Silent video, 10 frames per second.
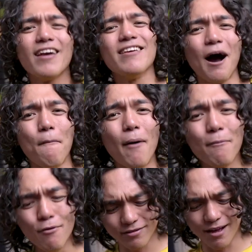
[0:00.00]
Yabang
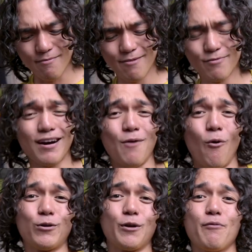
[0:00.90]
mo, sabihin mo,
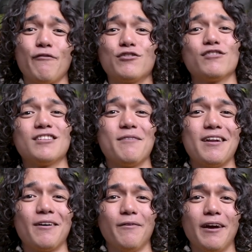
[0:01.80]
naka-waterproof shoes
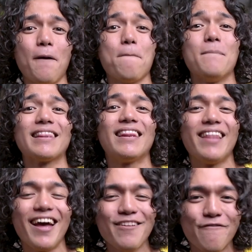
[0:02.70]
naman ako eh. But
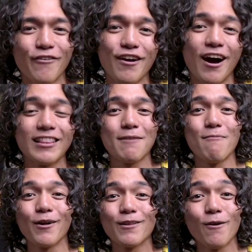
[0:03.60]
then you forgot
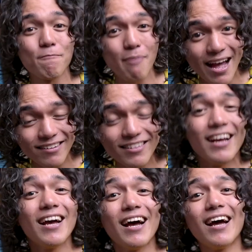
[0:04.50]
about your pants
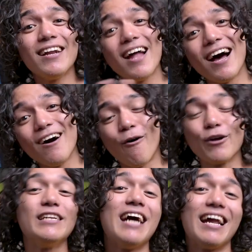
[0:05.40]
na
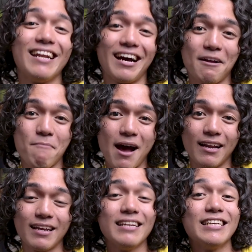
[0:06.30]
ordinary lang
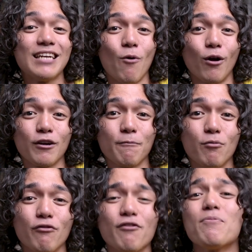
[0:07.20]
naman. Hindi siya
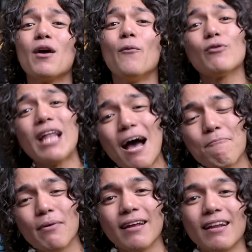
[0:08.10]
waterproof. What will
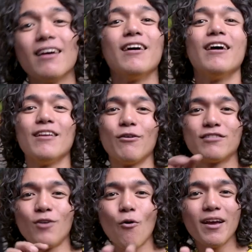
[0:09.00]
happen? Your
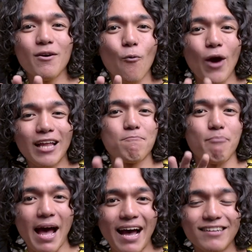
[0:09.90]
soaking wet
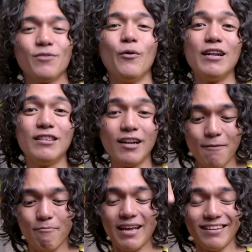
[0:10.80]
pants will
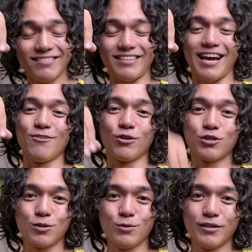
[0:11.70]
drip inside your
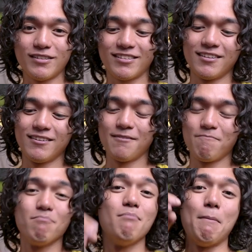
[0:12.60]
shoes.
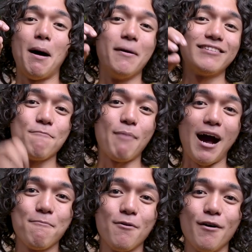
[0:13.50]
Pababasa yung
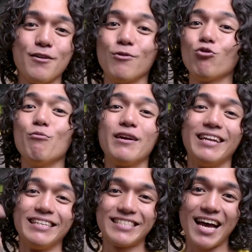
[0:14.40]
paa mo, yung tubig
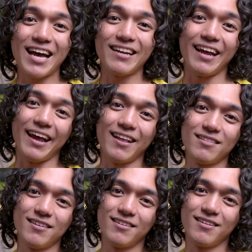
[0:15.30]
nandyan,
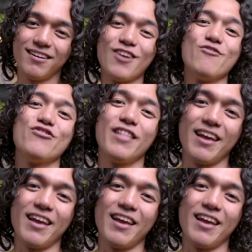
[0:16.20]
and ganun